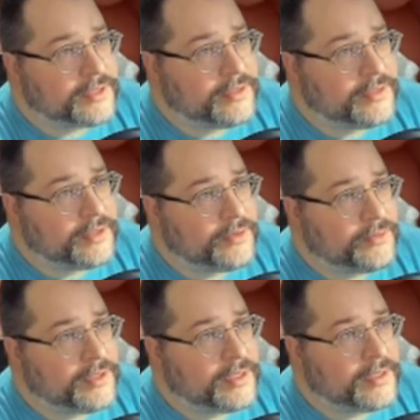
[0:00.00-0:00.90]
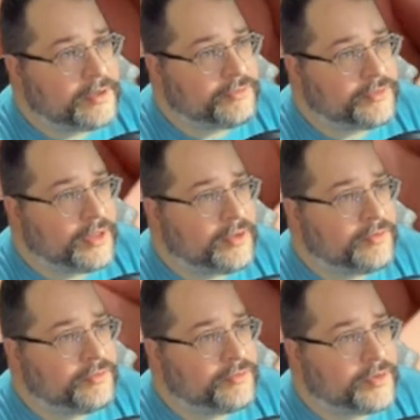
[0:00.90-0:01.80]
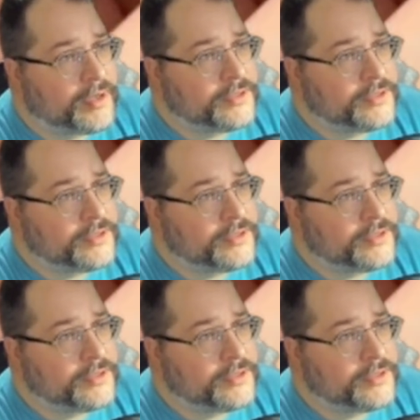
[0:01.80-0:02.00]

I think they don't get enough love